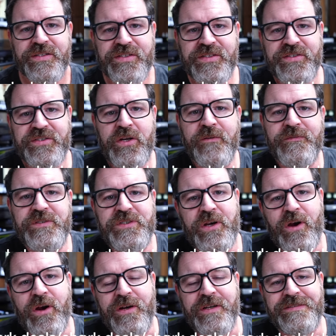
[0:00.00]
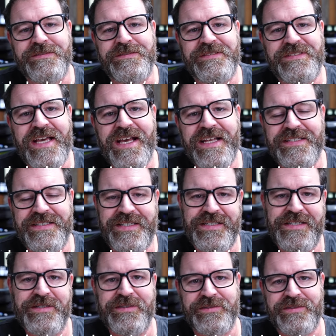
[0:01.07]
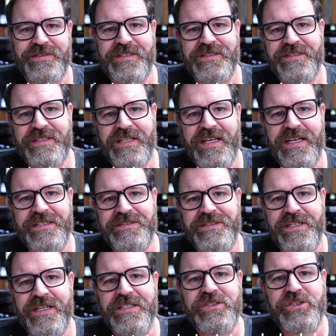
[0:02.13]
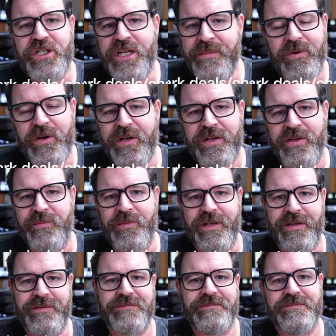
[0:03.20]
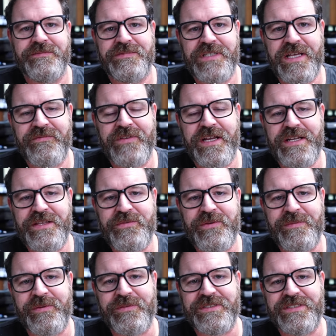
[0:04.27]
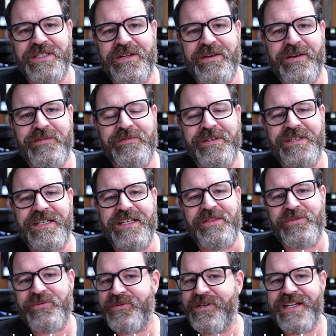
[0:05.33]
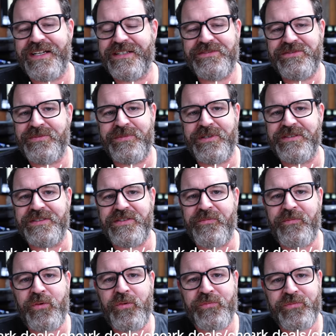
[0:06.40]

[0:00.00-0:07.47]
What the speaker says: Surfshark.deals/cheapaudioman. Save 83% off and get 3 extra months for